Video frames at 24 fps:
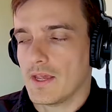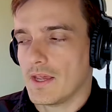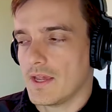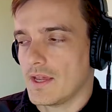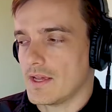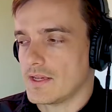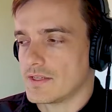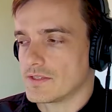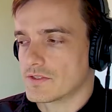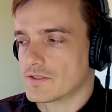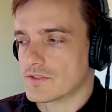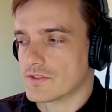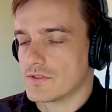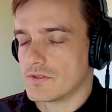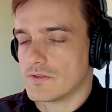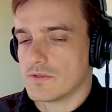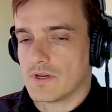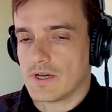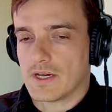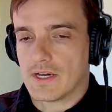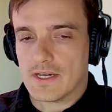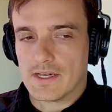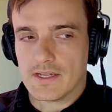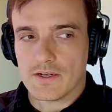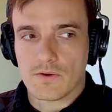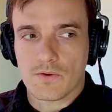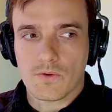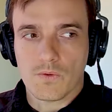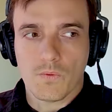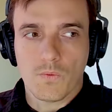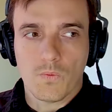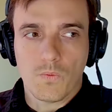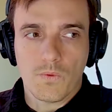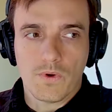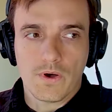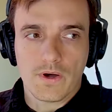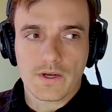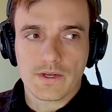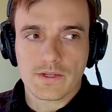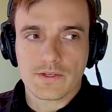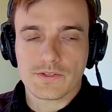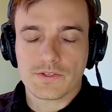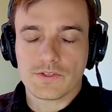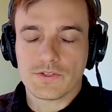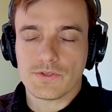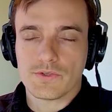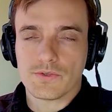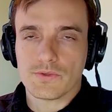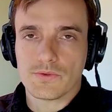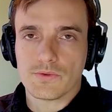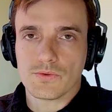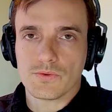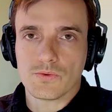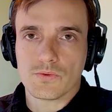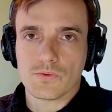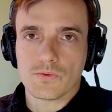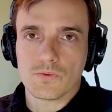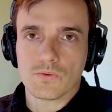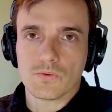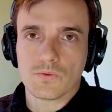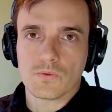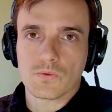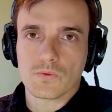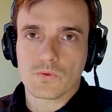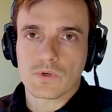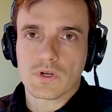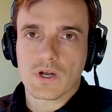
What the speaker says: And so I don't want to